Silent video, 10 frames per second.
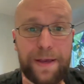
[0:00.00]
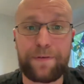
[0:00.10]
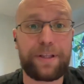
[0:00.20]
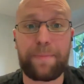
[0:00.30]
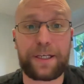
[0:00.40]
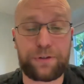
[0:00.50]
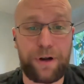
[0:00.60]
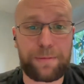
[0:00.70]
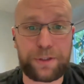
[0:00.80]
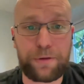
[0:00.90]
Even at the best
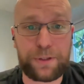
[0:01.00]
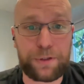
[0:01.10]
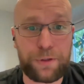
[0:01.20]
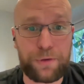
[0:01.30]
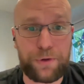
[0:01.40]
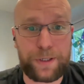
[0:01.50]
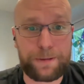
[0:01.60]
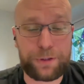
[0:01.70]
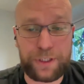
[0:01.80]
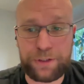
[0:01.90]
drama schools in the country.
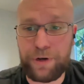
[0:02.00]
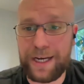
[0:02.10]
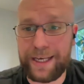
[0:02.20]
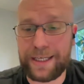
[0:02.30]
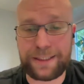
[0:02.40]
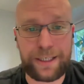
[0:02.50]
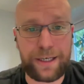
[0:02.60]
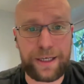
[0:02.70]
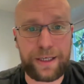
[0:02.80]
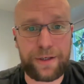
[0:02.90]
So this really is
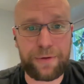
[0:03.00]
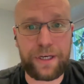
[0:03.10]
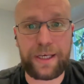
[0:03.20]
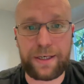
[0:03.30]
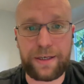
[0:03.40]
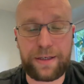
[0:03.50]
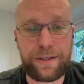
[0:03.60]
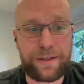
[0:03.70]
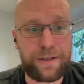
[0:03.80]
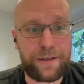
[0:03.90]
a unique
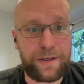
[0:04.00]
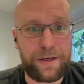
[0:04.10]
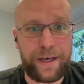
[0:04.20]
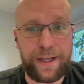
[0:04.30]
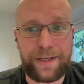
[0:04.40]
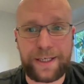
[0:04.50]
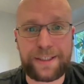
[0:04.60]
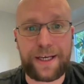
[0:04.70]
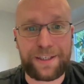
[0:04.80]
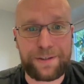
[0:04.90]
and
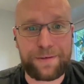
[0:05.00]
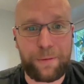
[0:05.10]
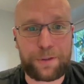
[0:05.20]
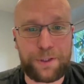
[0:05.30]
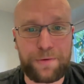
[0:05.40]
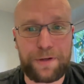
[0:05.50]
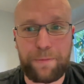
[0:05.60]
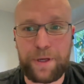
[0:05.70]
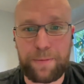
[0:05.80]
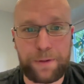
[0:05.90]
exciting opportunity
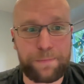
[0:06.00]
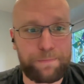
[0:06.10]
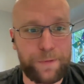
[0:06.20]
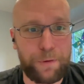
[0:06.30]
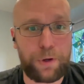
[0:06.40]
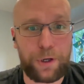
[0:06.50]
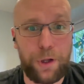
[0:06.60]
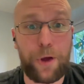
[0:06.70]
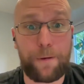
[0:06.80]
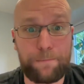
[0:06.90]
for people who want to
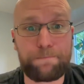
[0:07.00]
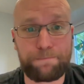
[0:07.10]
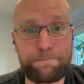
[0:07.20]
learn.